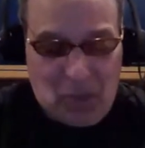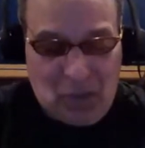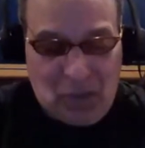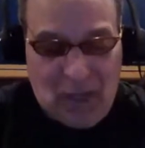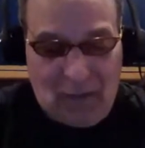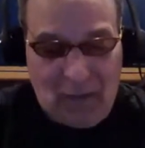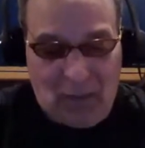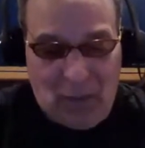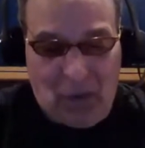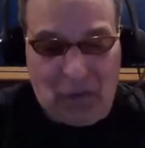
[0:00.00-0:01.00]

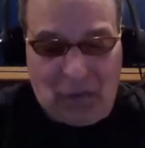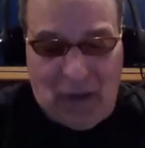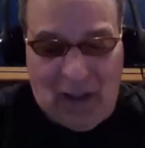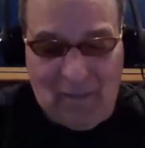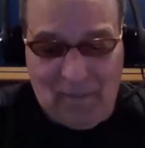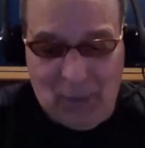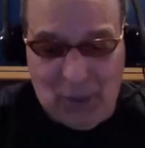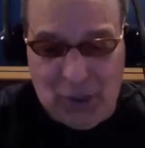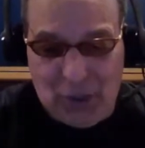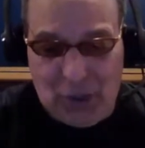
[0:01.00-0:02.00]
$7.5
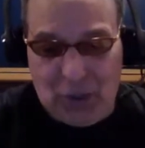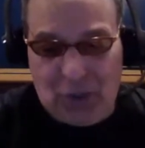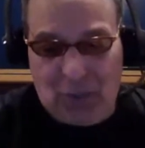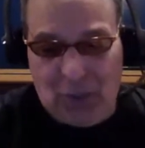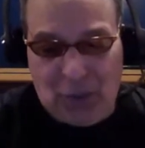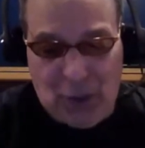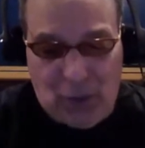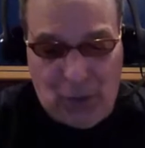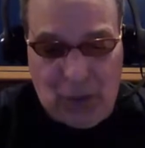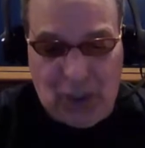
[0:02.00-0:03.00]
million to the
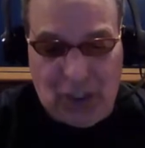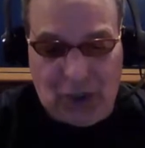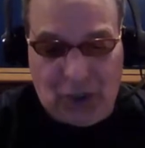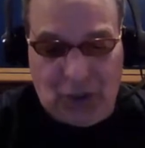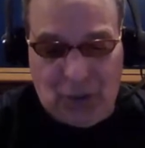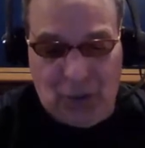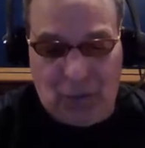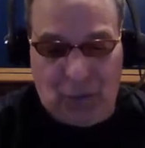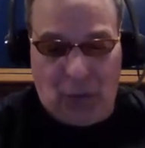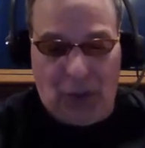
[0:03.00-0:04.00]
Smithsonian Institute
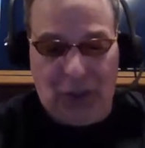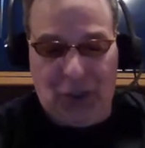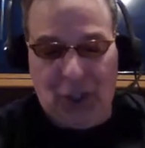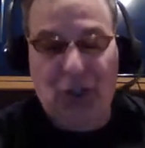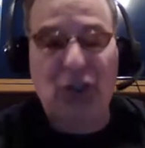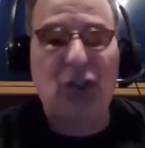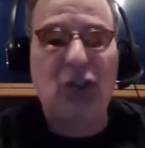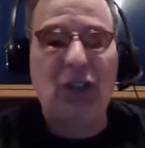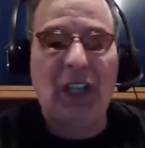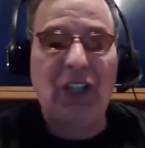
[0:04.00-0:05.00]
for
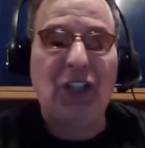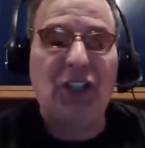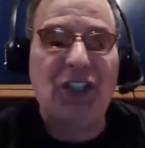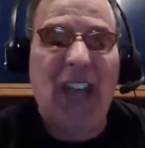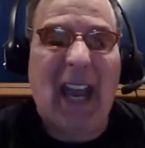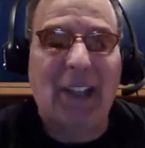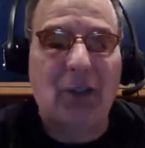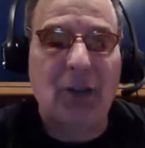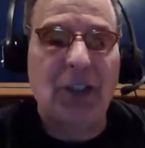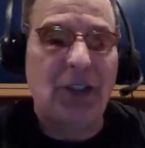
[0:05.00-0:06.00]
additional
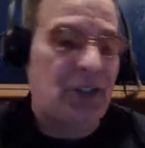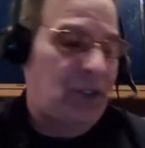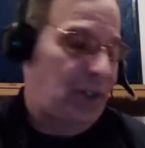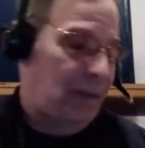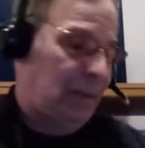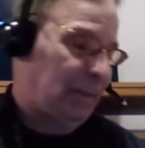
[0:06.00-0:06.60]
salaries.